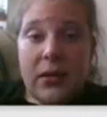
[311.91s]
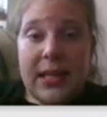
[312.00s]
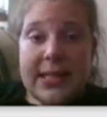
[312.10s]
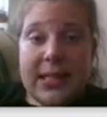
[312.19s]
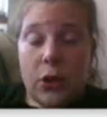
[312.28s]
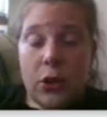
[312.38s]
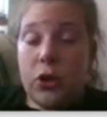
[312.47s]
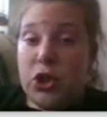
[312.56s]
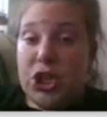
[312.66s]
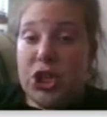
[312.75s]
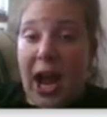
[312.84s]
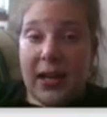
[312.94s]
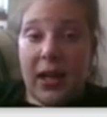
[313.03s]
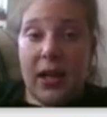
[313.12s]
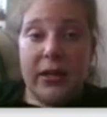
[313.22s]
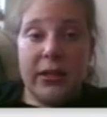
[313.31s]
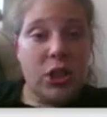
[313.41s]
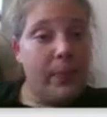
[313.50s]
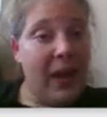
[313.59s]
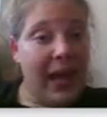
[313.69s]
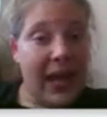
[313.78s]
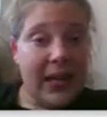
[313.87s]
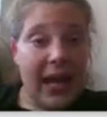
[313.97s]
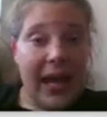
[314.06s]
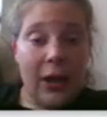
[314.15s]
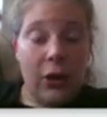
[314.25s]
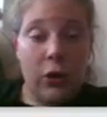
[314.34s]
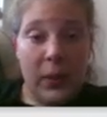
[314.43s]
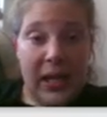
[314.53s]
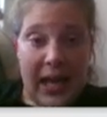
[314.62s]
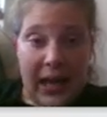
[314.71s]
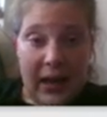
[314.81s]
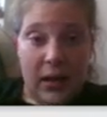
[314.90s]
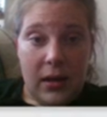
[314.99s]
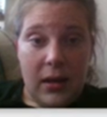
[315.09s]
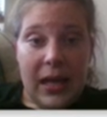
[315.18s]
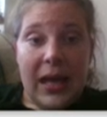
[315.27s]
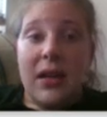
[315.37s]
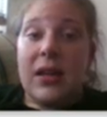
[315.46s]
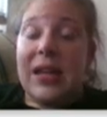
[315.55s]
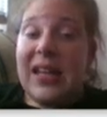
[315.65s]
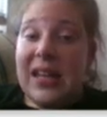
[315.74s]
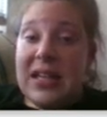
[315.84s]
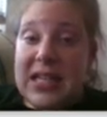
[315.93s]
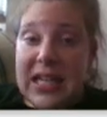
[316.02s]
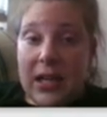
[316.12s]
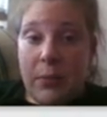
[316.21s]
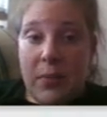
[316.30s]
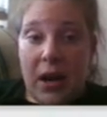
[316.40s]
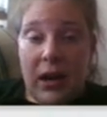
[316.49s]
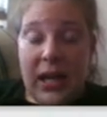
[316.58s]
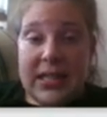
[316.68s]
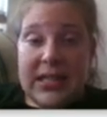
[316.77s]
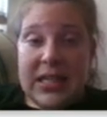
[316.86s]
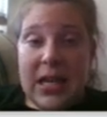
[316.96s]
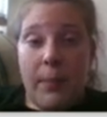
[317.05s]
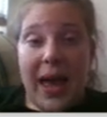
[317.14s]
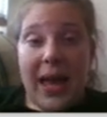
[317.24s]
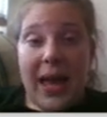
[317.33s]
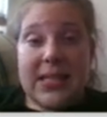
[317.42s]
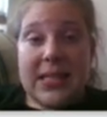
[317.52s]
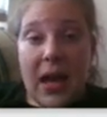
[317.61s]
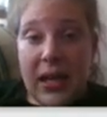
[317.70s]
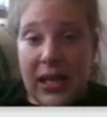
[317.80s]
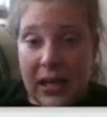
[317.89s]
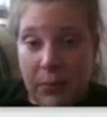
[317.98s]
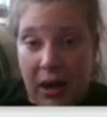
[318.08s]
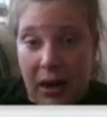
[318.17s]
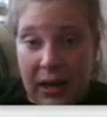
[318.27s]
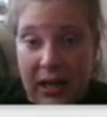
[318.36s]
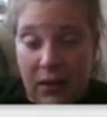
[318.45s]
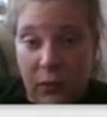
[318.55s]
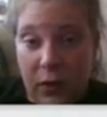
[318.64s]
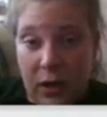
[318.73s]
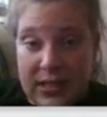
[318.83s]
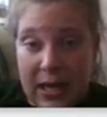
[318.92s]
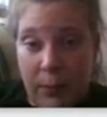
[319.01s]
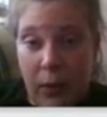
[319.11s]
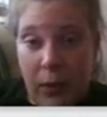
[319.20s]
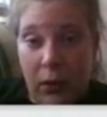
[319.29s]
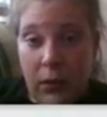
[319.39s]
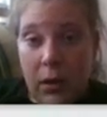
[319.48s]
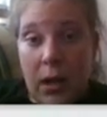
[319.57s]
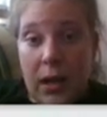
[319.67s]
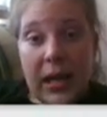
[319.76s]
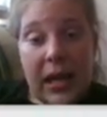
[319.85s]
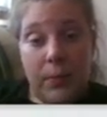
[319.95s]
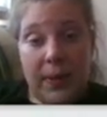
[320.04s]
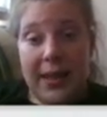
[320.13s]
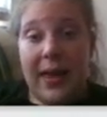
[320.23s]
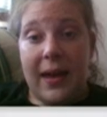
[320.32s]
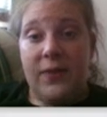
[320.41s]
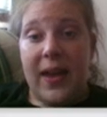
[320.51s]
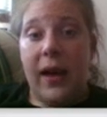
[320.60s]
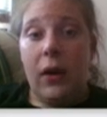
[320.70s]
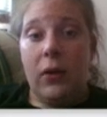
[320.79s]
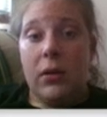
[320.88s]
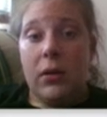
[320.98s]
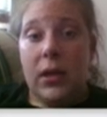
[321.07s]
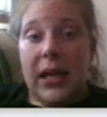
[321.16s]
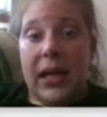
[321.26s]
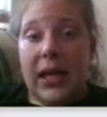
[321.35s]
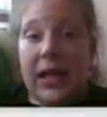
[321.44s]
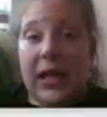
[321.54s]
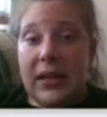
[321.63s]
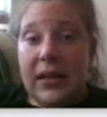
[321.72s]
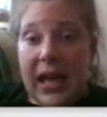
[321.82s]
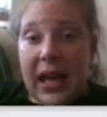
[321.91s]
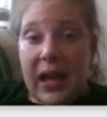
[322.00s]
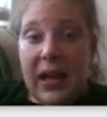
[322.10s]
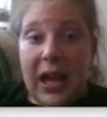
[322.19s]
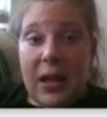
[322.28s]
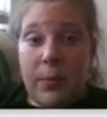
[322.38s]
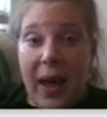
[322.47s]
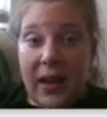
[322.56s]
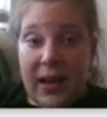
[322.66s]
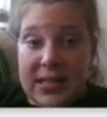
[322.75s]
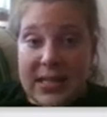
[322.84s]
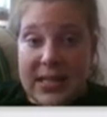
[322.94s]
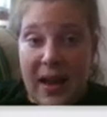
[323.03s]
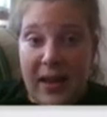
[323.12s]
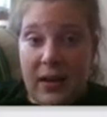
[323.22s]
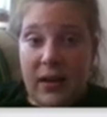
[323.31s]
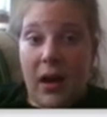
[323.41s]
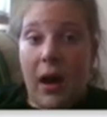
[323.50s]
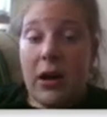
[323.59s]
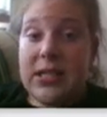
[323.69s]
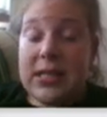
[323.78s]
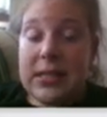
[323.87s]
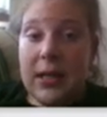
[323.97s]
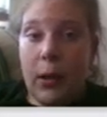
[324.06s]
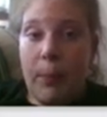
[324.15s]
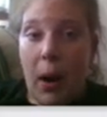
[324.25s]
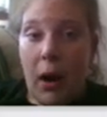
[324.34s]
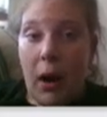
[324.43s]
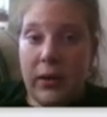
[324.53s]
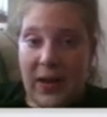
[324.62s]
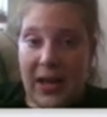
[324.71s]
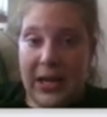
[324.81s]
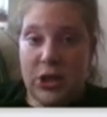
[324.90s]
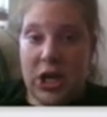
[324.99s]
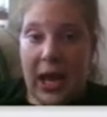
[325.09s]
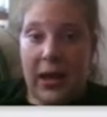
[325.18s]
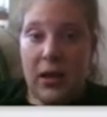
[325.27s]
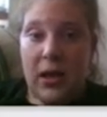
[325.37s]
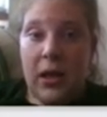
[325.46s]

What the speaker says: These include China, Japan, and Korea. Indian Americans and Pakistani Americans, for example, can be left out. India and Pakistan are still part of Asia.